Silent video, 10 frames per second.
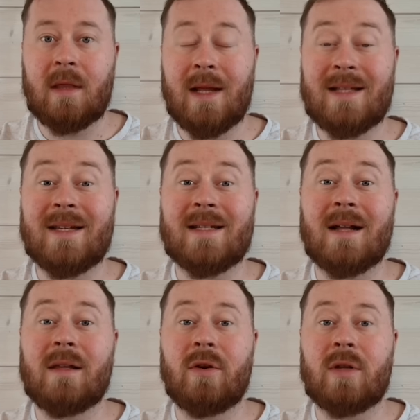That's
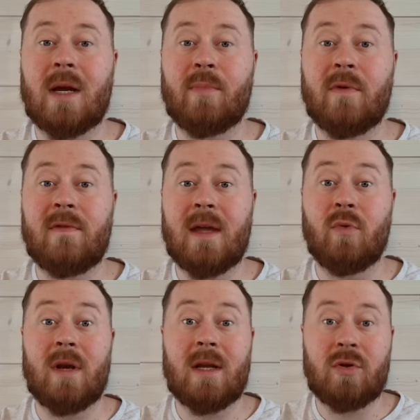exactly the type of thing
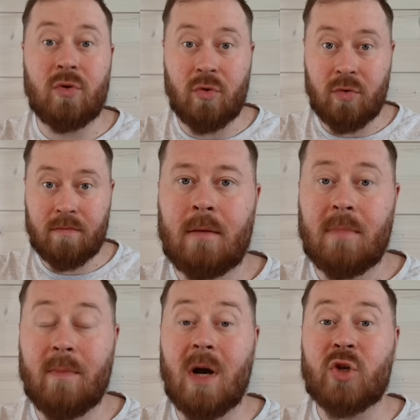we need to do.
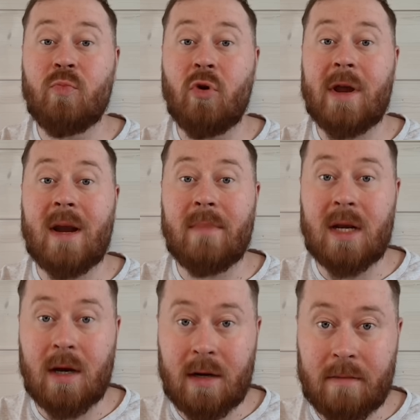But much more can be
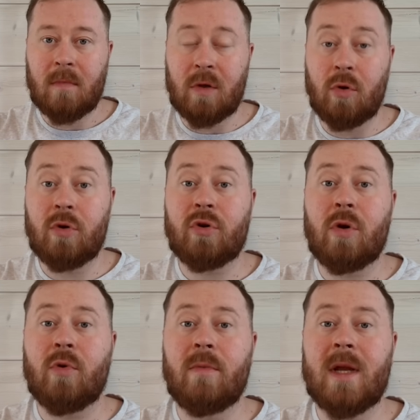done.
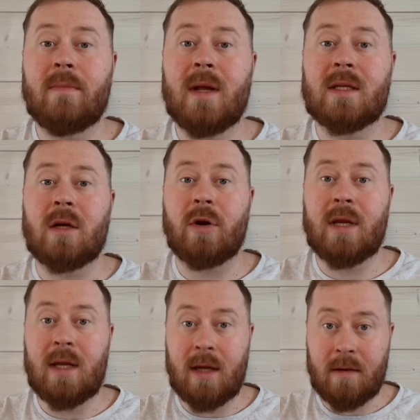Long-term commitments are
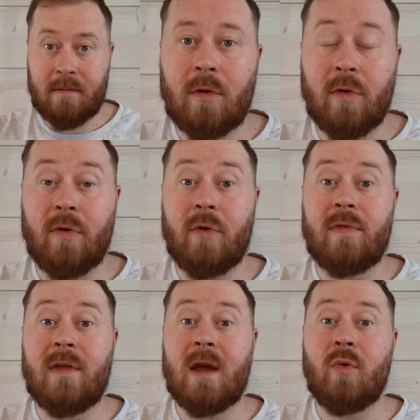key. The
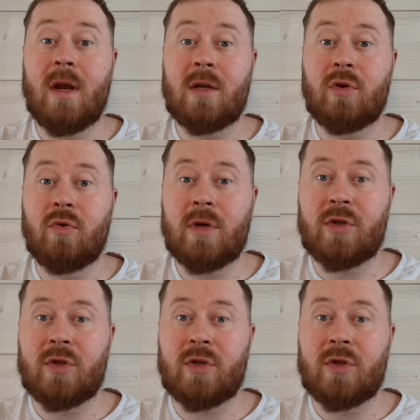third thing we need to do is